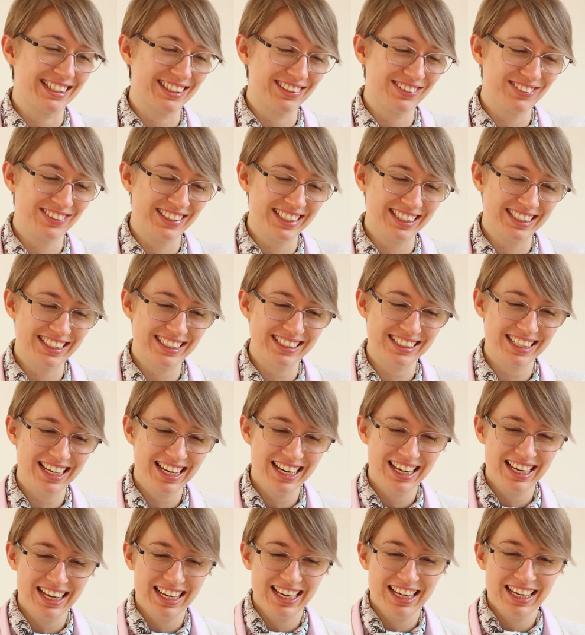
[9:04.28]
I do need this.
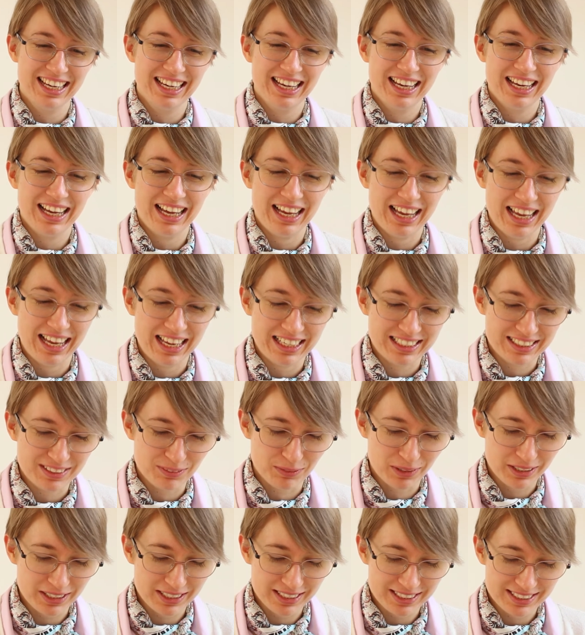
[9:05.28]
And
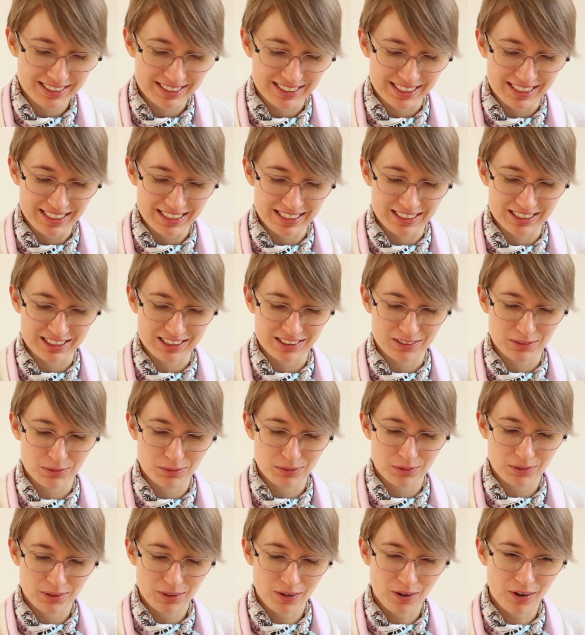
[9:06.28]
what is this?
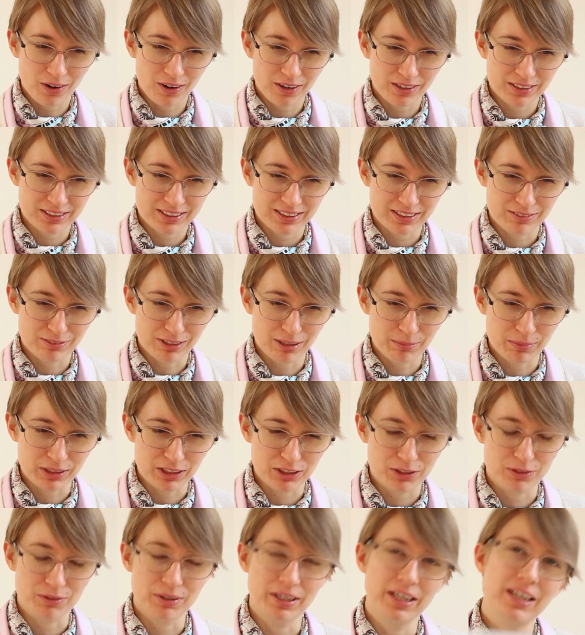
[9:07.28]
Oh,
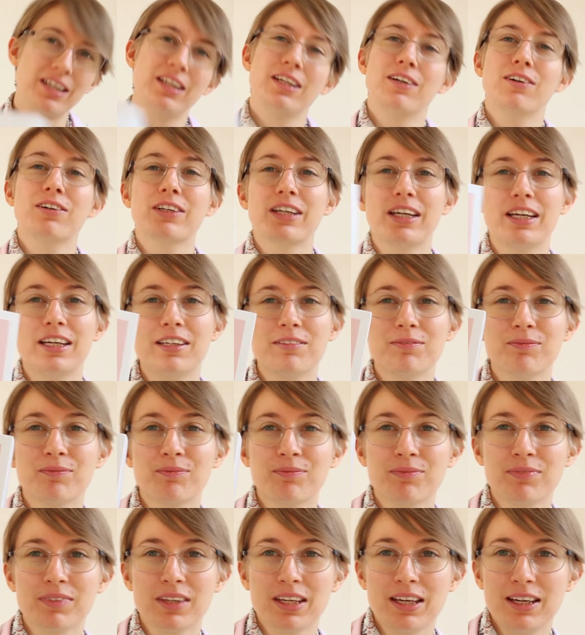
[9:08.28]
ceramic tray. Okay.
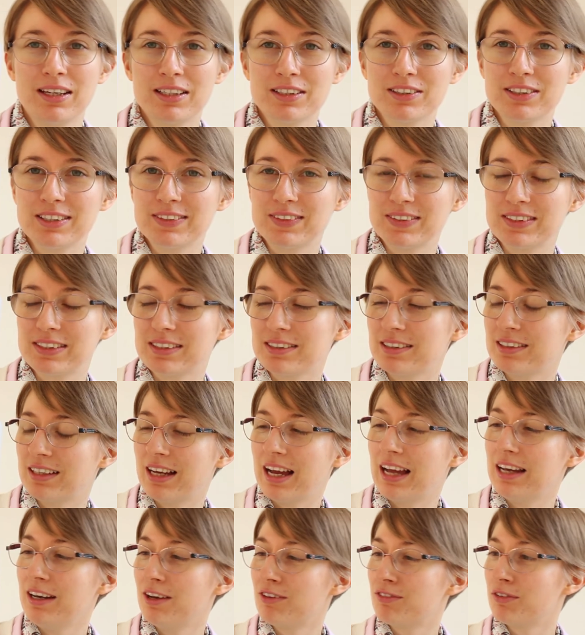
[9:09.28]
So this is,
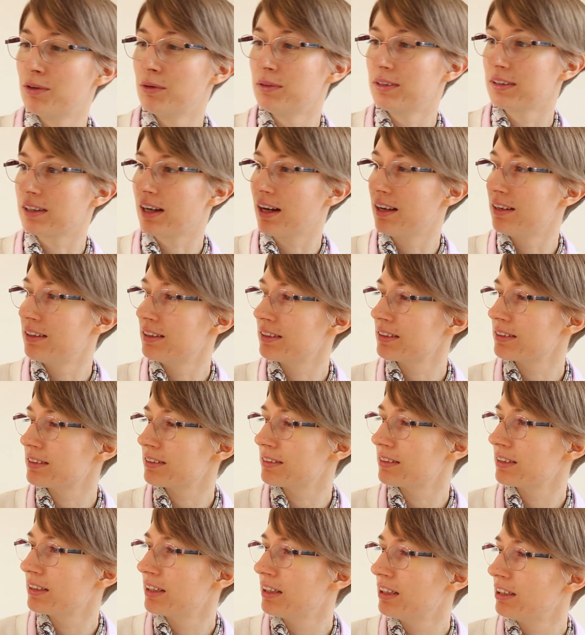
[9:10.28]
I love all the
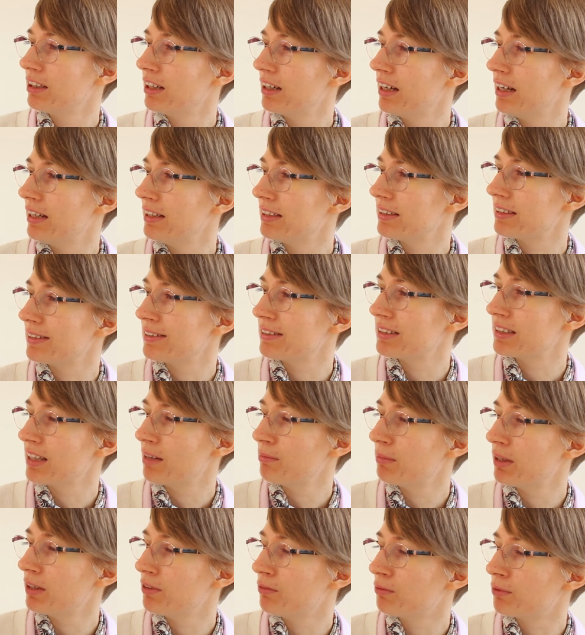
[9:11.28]
colors. As
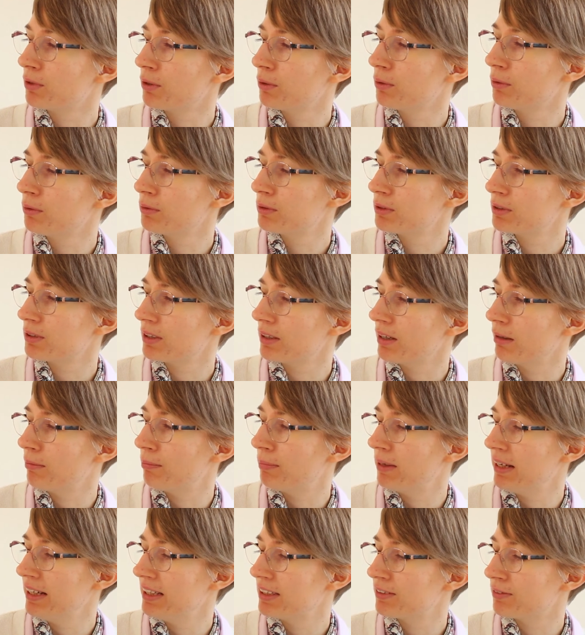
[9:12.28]
Summer and Rose, a
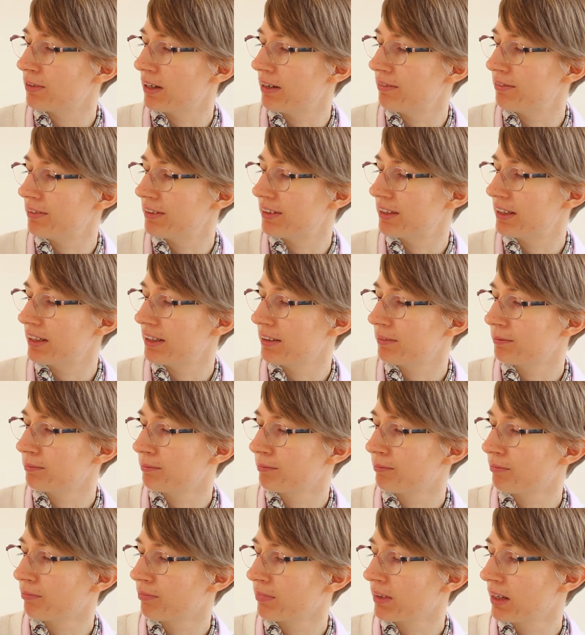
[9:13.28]
place for everything.
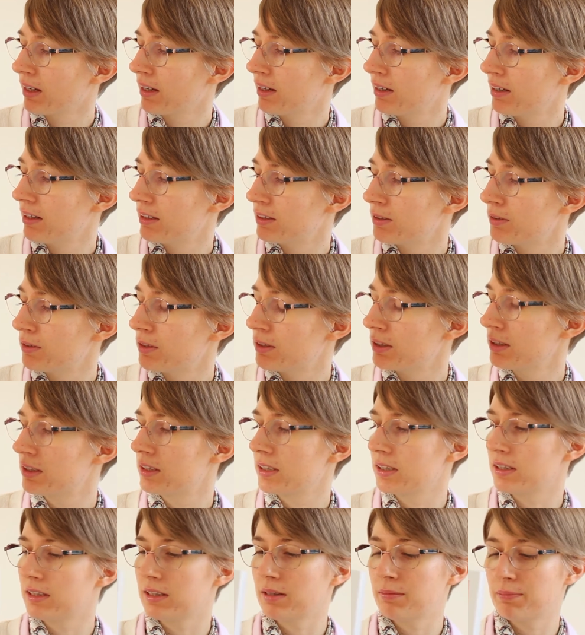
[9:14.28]
So this
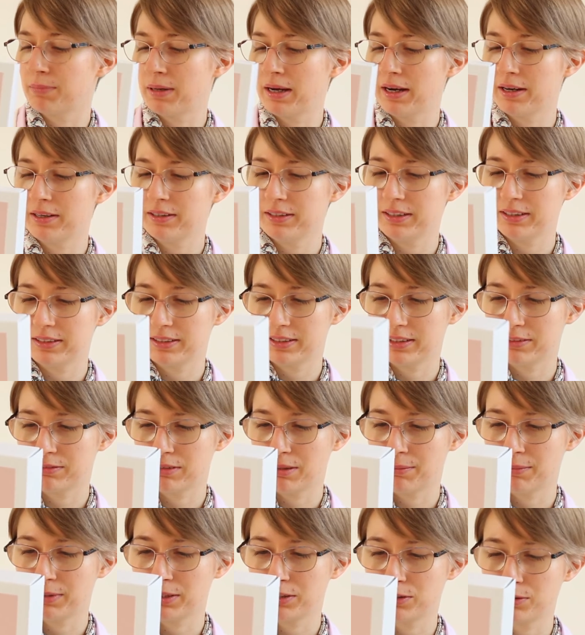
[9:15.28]
is apparently a
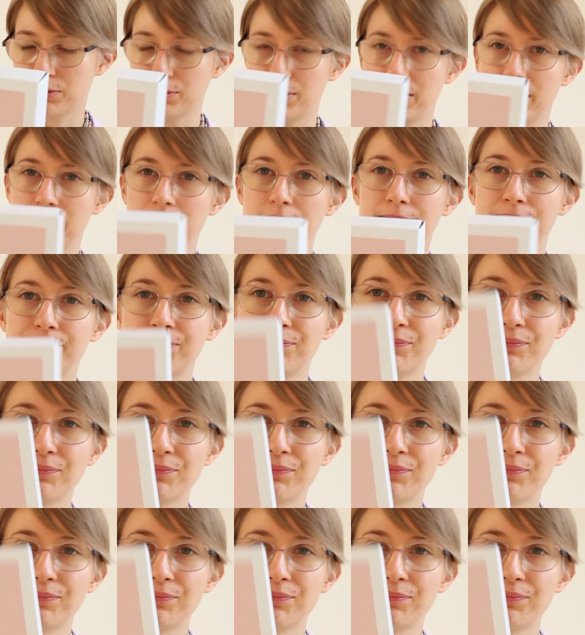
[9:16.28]
ceramic tray.